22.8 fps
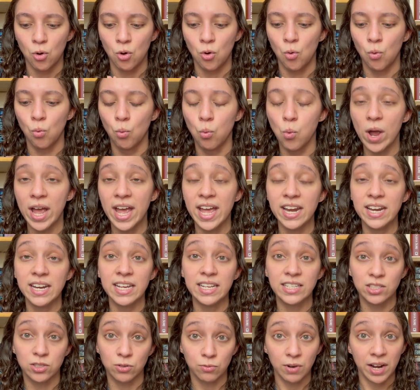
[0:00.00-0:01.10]
when
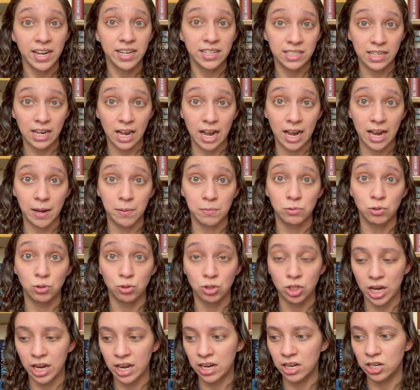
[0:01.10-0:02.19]
is the right time to
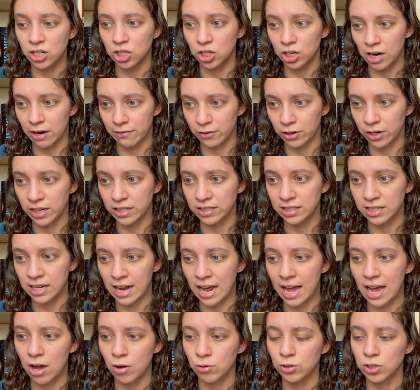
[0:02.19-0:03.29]
change governance, and
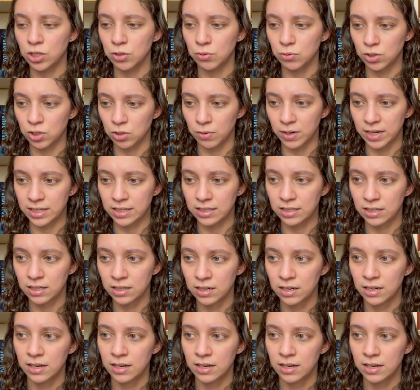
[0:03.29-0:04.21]
how do you do it?